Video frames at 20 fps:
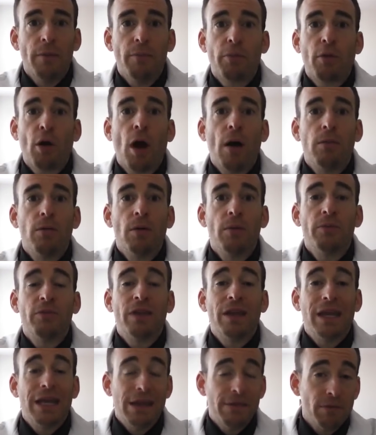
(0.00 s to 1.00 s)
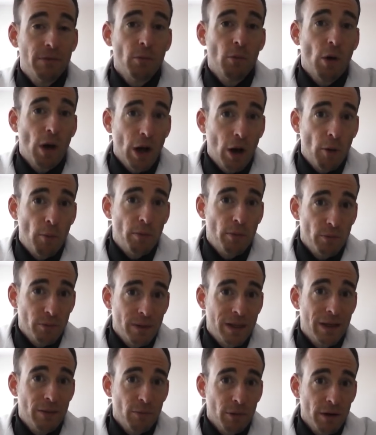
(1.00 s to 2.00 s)
problems, and even will help
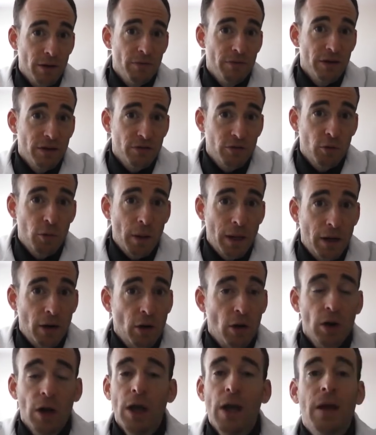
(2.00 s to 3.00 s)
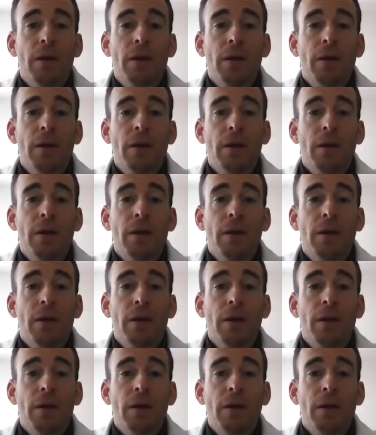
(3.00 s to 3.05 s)
get rid of this quicker